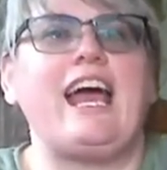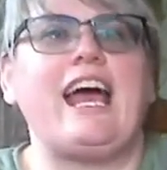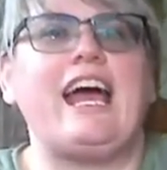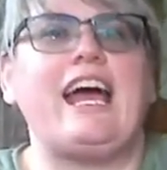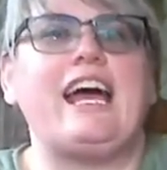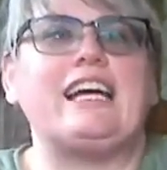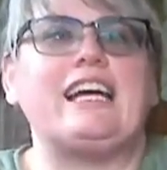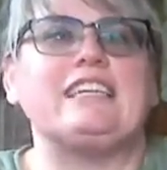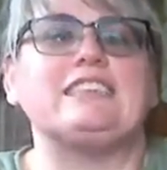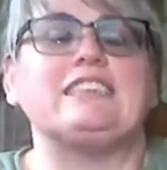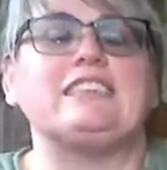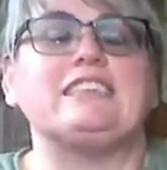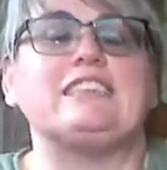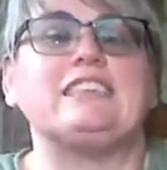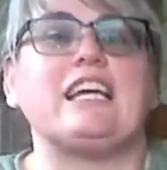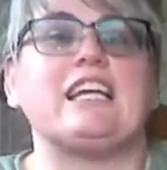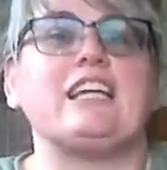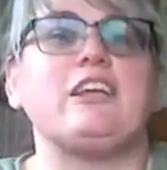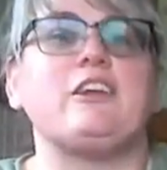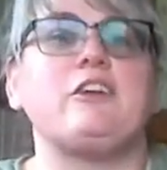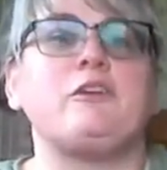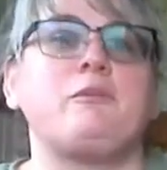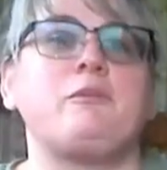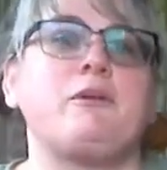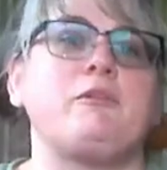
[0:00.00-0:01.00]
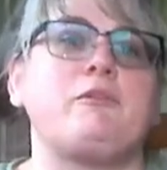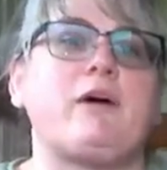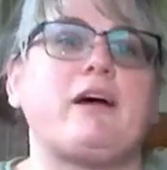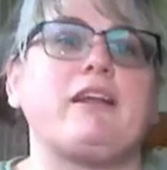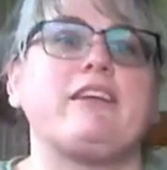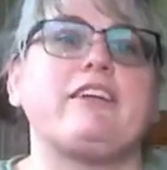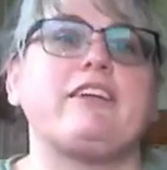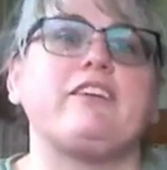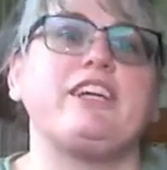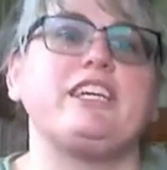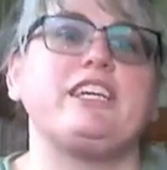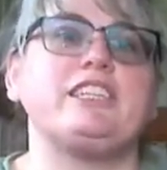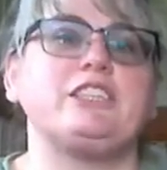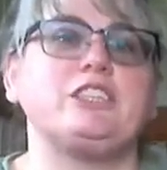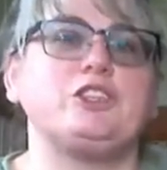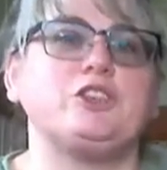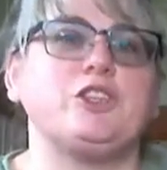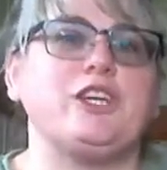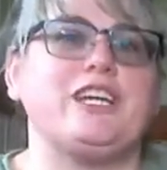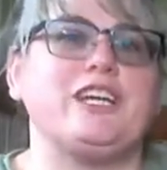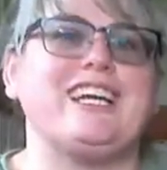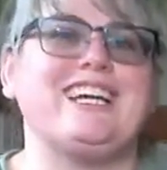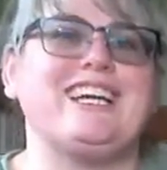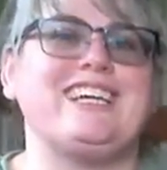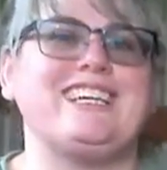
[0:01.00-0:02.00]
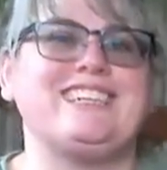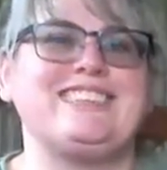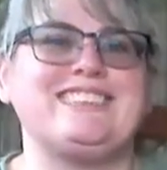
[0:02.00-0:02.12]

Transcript: and a little bit about their history.